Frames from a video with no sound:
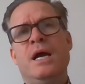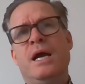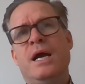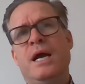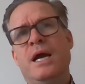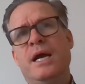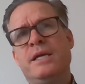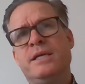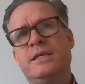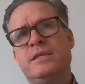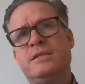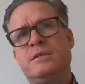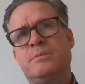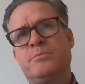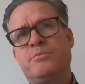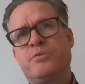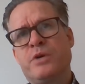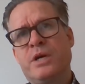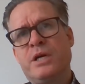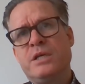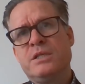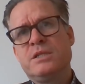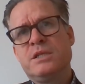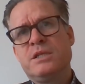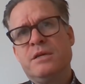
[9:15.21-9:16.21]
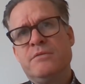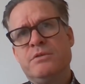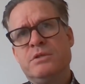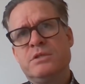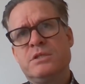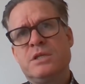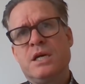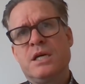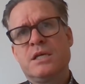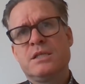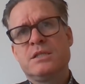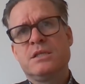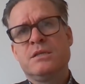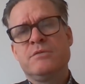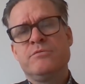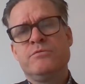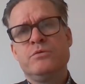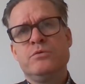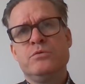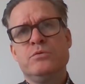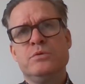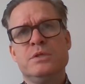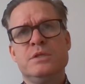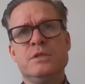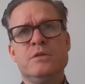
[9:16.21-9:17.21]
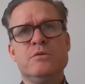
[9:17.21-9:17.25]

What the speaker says: and it's a price level targeting rule.